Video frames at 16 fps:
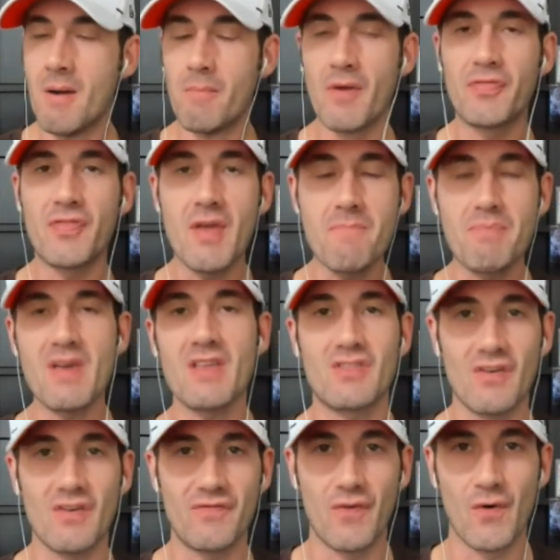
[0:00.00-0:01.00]
But they
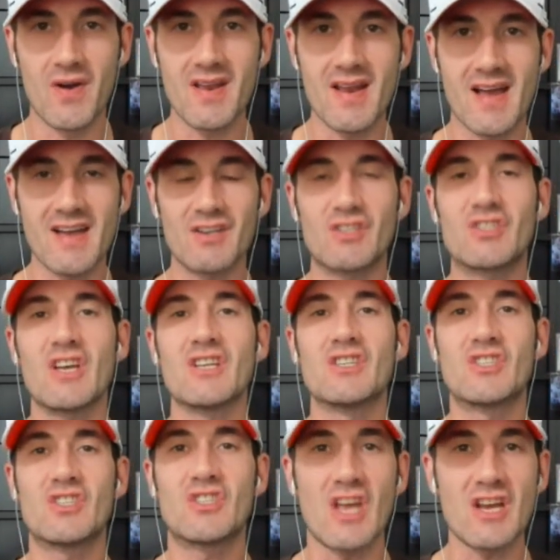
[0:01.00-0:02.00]
beat the 49ers.
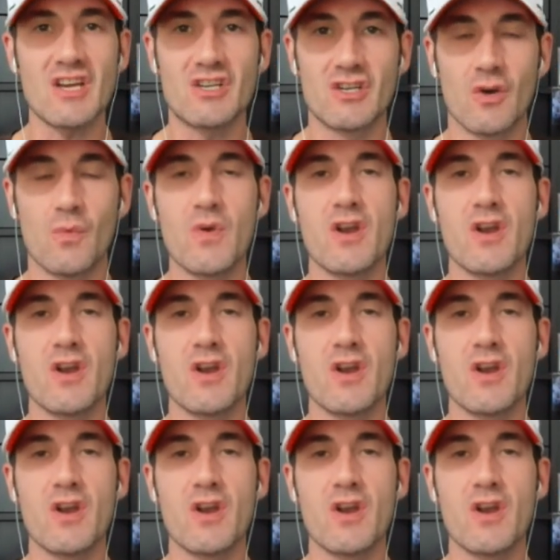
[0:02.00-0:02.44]
Sensational.